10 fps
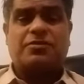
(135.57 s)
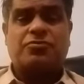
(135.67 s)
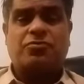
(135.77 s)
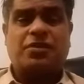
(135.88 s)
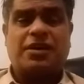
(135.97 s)

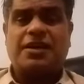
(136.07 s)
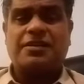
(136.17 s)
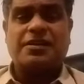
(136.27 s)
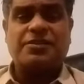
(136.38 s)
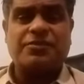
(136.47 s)
so
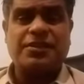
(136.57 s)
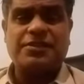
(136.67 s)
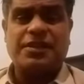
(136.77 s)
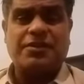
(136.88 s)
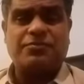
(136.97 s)
all
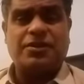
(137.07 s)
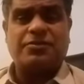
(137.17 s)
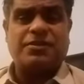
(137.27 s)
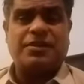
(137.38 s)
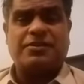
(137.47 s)
countries are
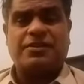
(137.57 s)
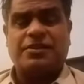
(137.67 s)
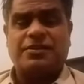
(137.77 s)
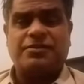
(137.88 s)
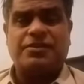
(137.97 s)
filtering
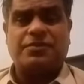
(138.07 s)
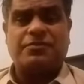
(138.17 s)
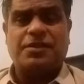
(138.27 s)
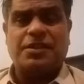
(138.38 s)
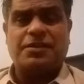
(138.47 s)
their
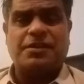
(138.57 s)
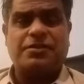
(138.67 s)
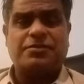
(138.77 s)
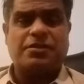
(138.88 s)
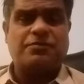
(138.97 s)
genuine and
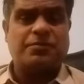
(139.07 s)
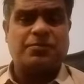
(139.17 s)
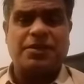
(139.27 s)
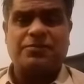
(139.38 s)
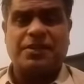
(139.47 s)
non-genuine
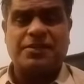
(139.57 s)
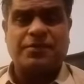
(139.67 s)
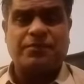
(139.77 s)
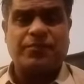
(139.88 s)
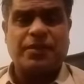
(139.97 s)
migrants.
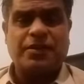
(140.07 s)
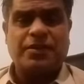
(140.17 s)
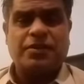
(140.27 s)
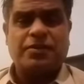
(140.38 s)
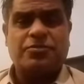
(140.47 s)

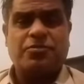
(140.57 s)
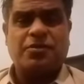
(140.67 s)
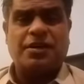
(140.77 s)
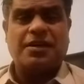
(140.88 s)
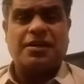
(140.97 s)

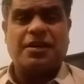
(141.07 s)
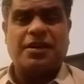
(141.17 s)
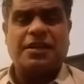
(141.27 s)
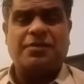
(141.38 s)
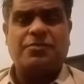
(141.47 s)
So uh,
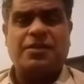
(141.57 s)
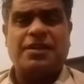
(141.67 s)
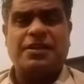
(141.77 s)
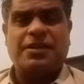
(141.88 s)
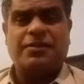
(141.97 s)
I am
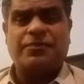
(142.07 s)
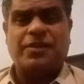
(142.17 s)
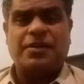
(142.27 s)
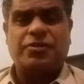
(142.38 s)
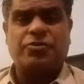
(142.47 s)
really um,
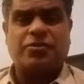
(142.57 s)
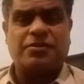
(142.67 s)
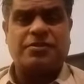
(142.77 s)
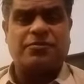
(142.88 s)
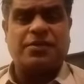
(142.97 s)
uh,
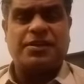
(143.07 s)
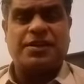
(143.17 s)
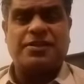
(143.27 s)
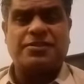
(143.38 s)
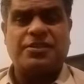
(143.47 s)
shocked when
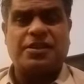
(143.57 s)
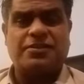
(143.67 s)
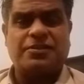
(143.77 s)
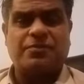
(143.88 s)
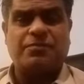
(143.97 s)
I saw
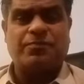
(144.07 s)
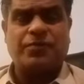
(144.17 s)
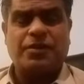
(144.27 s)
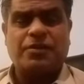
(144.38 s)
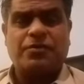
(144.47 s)
some
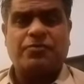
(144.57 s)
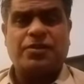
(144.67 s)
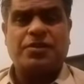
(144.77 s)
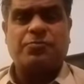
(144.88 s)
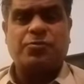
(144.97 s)

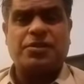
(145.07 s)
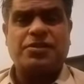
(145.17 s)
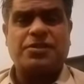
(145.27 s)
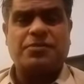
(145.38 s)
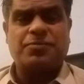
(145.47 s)
very
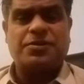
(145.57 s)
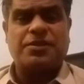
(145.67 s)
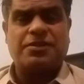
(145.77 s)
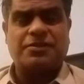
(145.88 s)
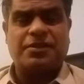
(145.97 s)
potential
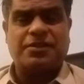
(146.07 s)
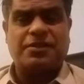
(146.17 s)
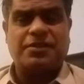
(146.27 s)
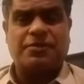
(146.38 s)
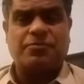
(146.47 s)
persons
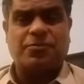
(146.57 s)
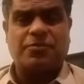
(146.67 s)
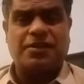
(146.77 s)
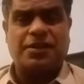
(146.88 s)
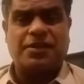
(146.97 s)
in the
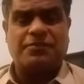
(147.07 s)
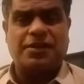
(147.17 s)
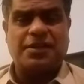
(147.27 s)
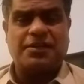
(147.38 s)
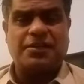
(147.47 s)
Portugal
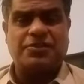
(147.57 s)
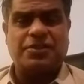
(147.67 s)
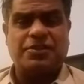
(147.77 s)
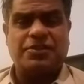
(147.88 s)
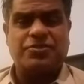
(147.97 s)
when I
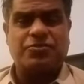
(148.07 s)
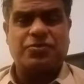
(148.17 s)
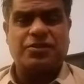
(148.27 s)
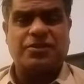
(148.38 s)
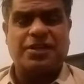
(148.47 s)
listened their
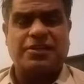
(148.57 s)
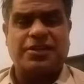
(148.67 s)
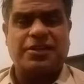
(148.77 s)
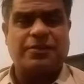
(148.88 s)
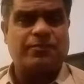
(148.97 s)
stories that
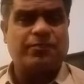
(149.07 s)
they are